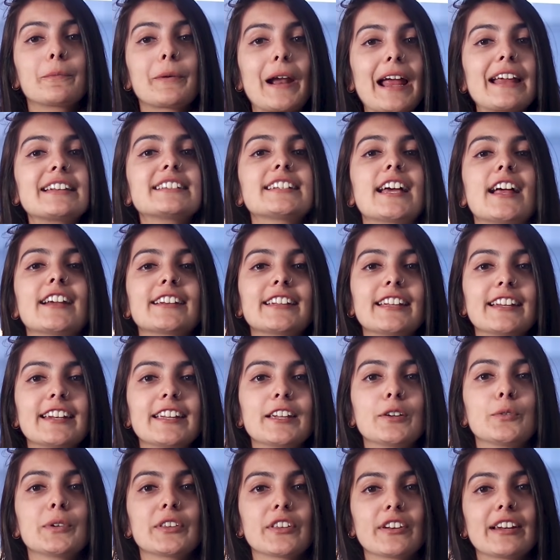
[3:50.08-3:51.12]
Brand
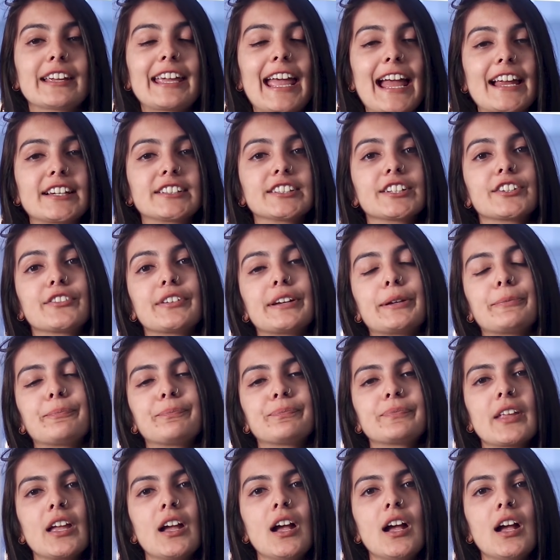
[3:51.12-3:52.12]
targeting within a category.